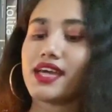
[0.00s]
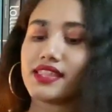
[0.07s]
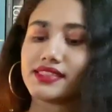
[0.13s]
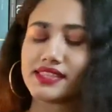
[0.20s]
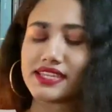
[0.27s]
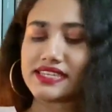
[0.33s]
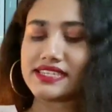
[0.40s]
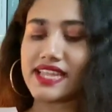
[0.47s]

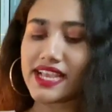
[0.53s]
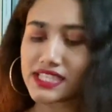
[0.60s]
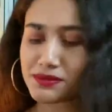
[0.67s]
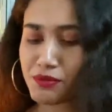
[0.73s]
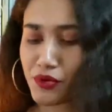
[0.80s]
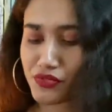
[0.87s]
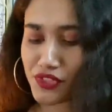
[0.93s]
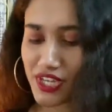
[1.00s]
The next
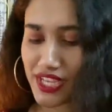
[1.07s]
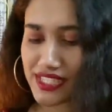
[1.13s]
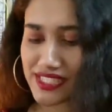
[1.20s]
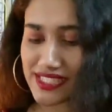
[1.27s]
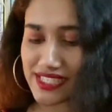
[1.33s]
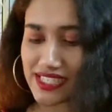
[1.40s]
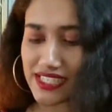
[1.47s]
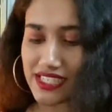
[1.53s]
book that I
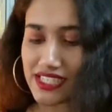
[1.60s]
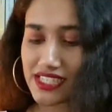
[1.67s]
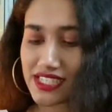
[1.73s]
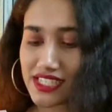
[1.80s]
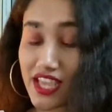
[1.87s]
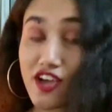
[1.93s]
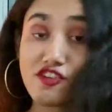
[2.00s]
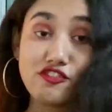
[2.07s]
see is
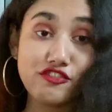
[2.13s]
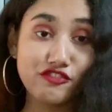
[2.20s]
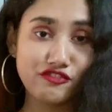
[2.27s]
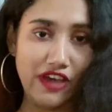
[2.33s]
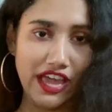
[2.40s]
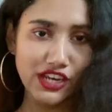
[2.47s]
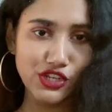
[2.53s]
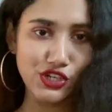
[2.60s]

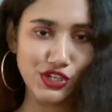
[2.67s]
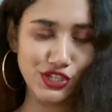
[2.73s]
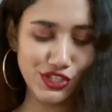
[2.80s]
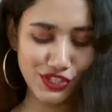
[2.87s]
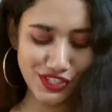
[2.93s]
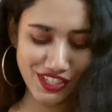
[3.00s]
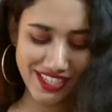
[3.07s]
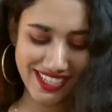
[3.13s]
Fangirl.
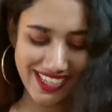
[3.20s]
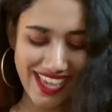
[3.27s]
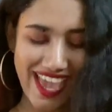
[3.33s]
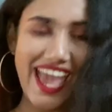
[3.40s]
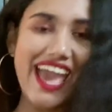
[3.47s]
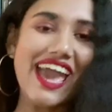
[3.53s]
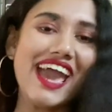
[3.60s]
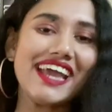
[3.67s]

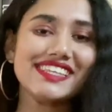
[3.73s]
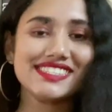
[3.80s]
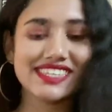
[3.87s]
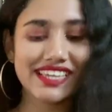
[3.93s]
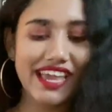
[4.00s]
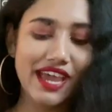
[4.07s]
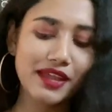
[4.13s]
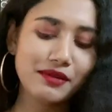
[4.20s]
It's
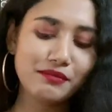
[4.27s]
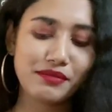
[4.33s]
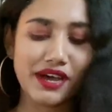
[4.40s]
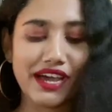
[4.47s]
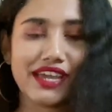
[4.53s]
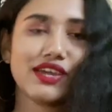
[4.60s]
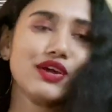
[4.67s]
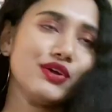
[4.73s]
again
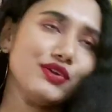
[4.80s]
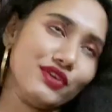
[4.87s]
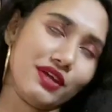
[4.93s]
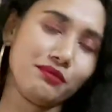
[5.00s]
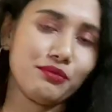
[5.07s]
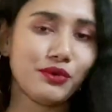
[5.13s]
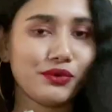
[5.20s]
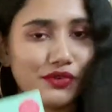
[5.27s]
by
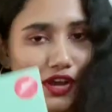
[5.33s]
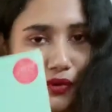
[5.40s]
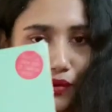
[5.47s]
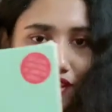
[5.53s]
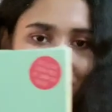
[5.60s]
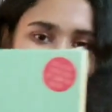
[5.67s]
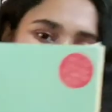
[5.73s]
Rainbow Rowell.